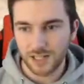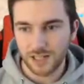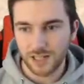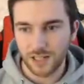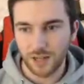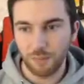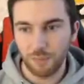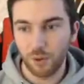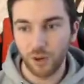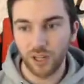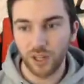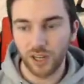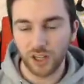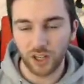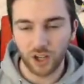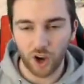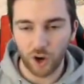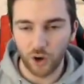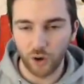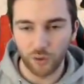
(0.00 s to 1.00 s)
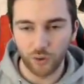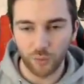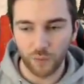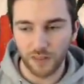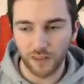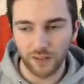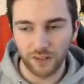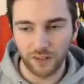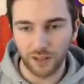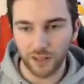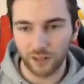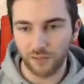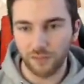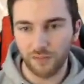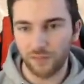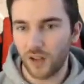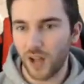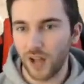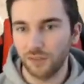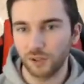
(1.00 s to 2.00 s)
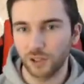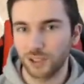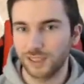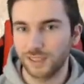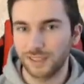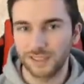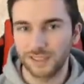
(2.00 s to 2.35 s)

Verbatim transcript: uh, putting in a code within, like, five or six